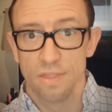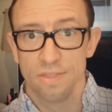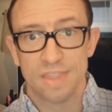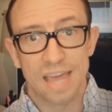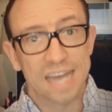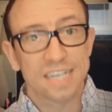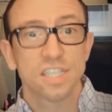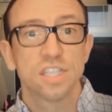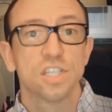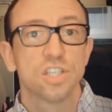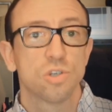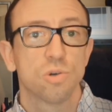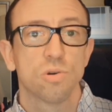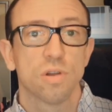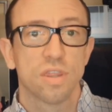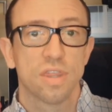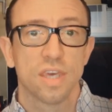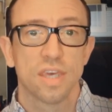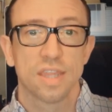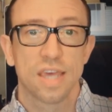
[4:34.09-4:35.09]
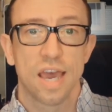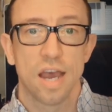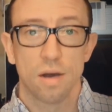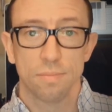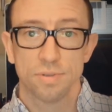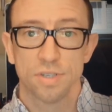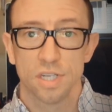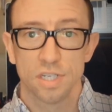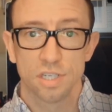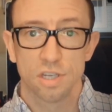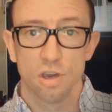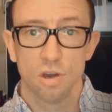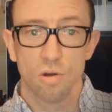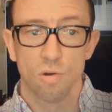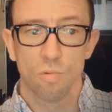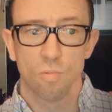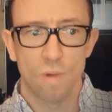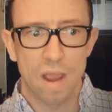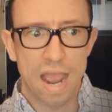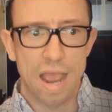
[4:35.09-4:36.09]
That's the sort of thing that helps us
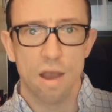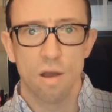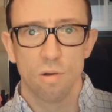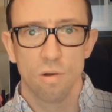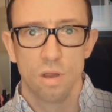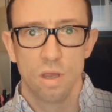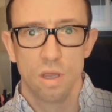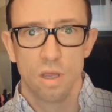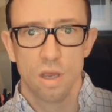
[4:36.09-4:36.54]
go, wow,